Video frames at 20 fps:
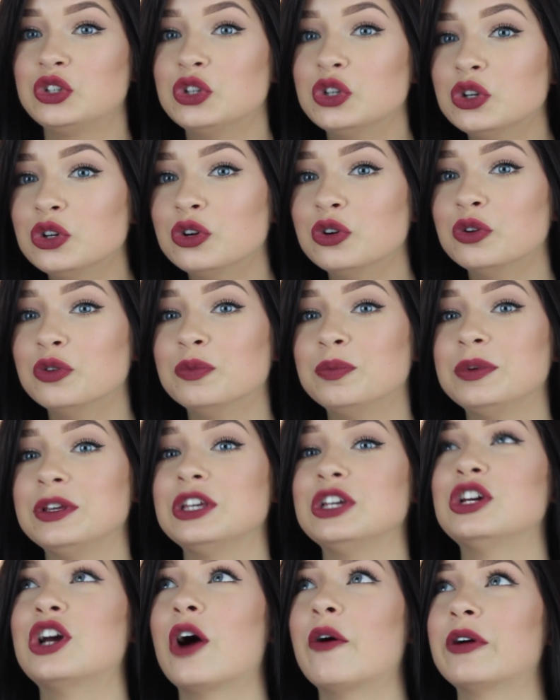to
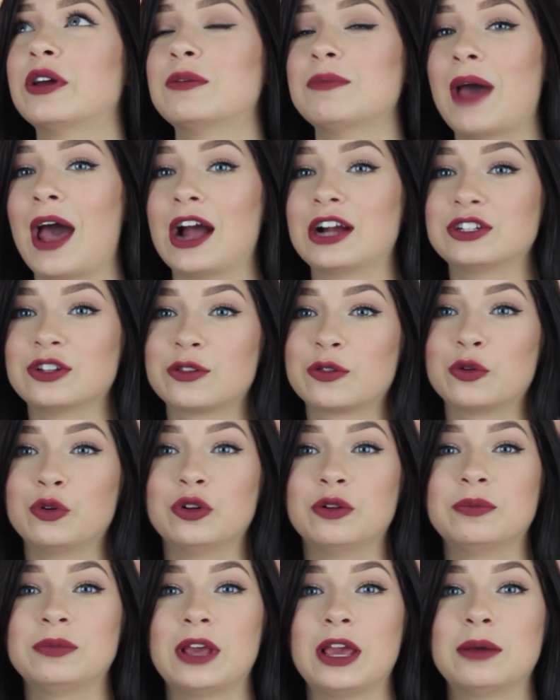be going back to
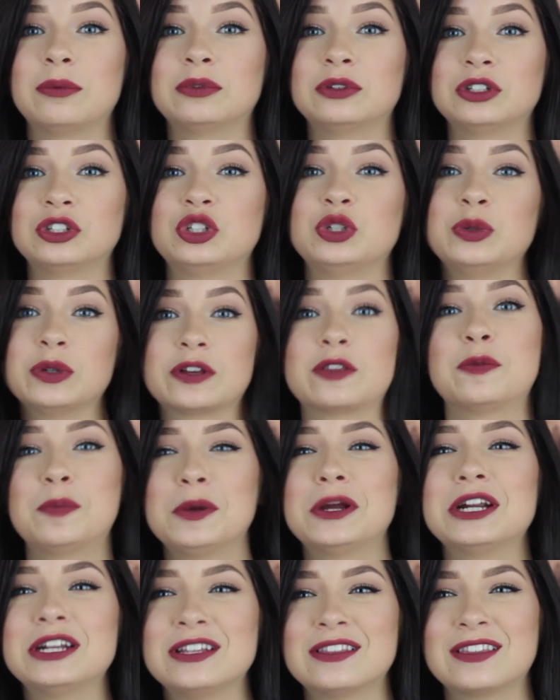school and be able to
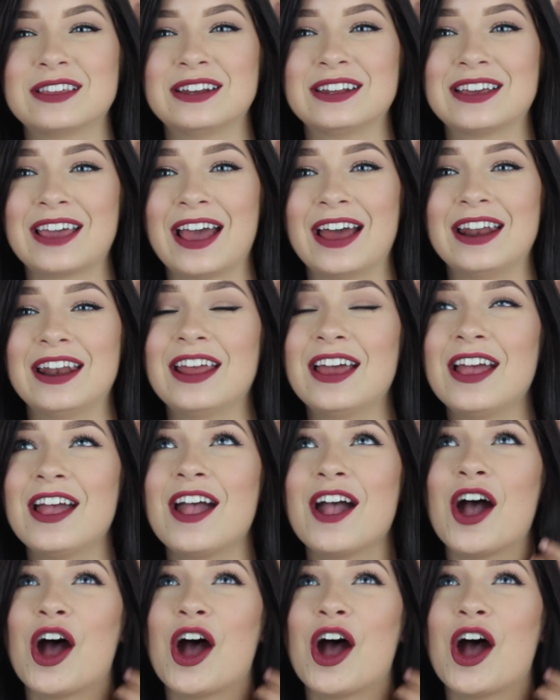experience it again.